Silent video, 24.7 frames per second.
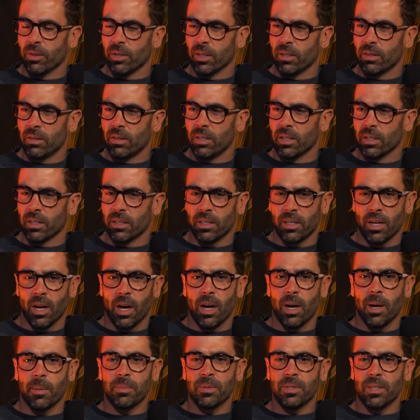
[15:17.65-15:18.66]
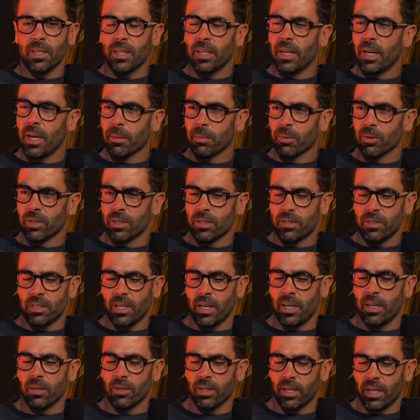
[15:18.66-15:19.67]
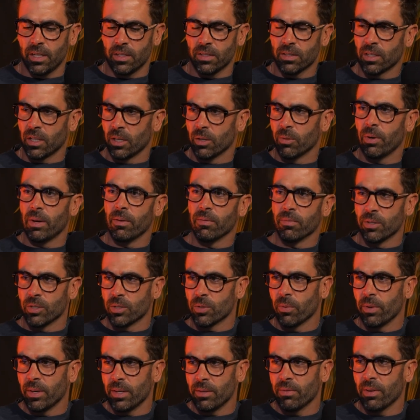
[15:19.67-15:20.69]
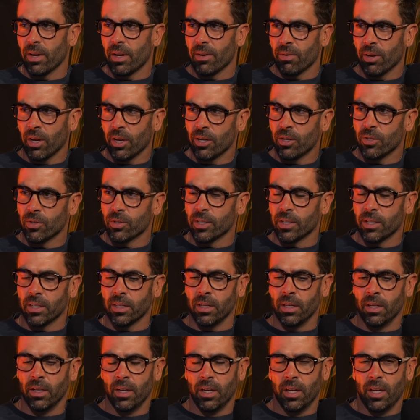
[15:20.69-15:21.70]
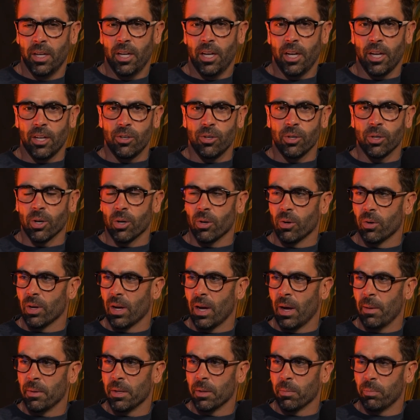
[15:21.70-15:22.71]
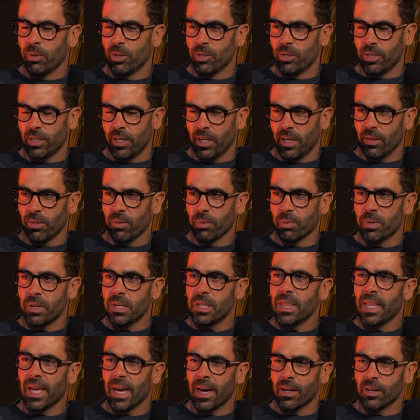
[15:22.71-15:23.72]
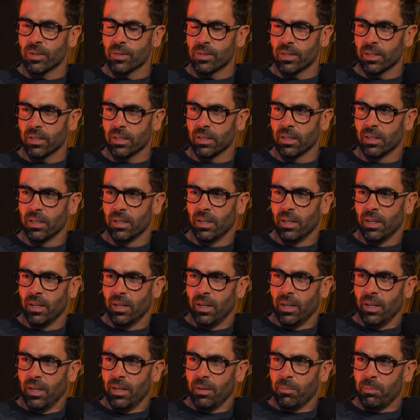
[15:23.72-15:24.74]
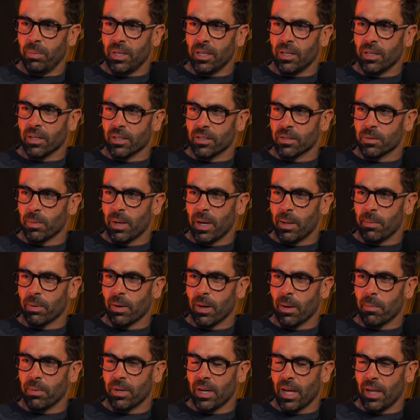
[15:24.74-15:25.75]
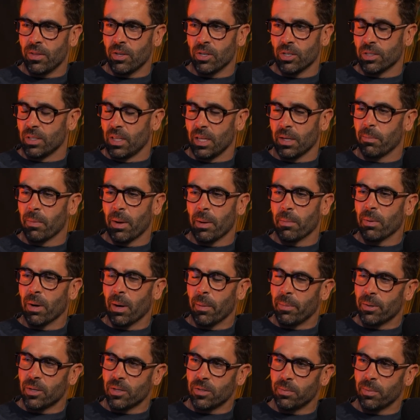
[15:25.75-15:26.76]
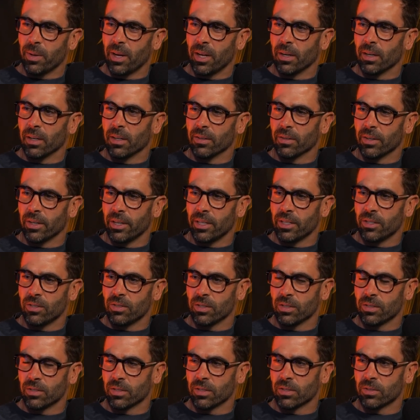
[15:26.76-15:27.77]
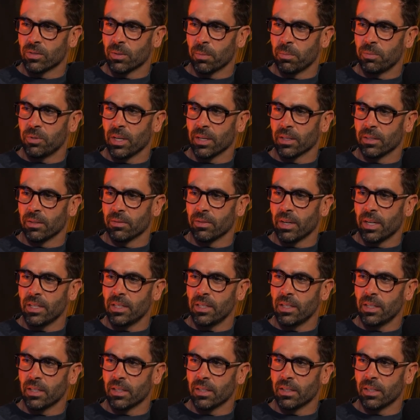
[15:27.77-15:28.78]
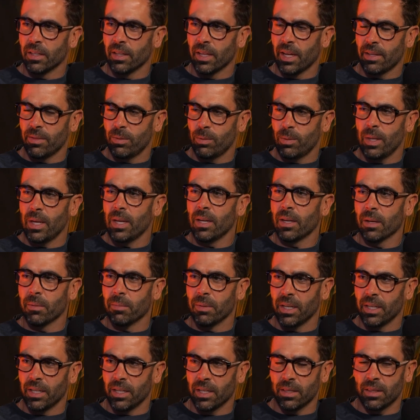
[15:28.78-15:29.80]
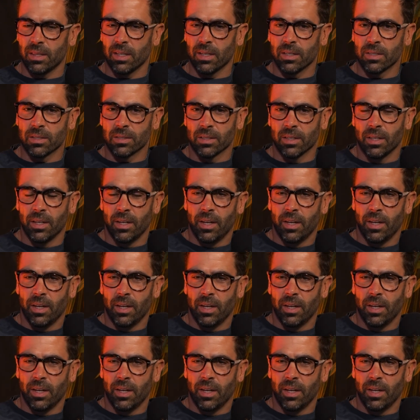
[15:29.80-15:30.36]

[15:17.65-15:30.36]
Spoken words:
the comps in the neighborhood say, okay, it's going to rent for 2,500, and you go, I'm going to push it at 3,000 because I just think my property's better, right? It's just a subjective idea that I think I'm going to get this.